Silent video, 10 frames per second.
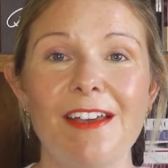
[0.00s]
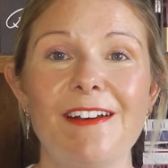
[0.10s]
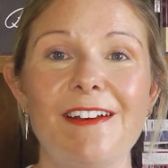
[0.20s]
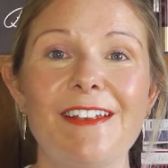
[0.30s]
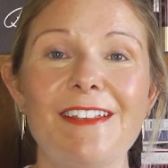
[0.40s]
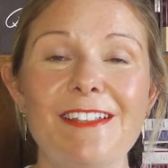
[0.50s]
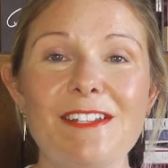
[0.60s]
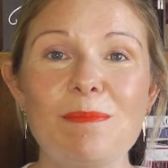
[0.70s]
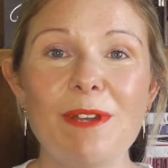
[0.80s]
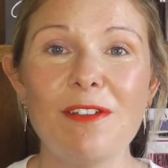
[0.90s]
And
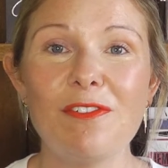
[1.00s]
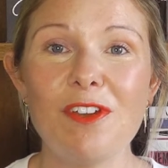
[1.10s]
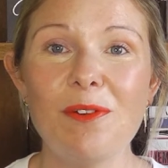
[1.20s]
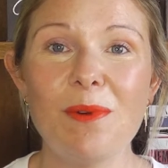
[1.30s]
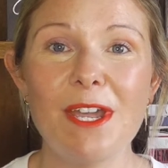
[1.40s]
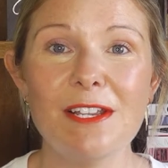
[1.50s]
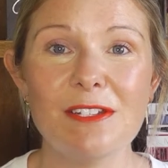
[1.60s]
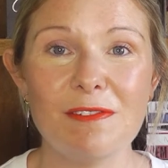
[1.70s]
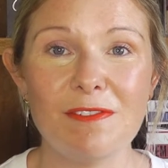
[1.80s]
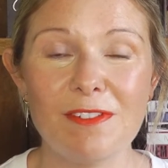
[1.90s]
there's been a few weeks
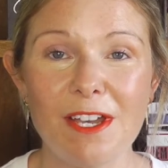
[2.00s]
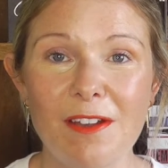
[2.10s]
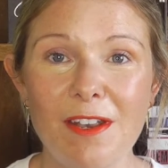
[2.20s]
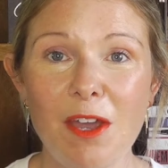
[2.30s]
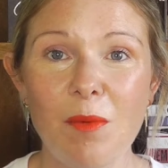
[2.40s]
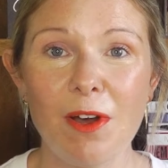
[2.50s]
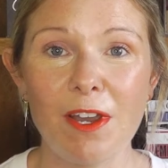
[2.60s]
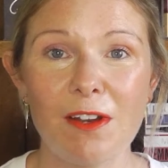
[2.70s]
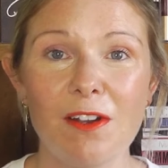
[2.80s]
of networking.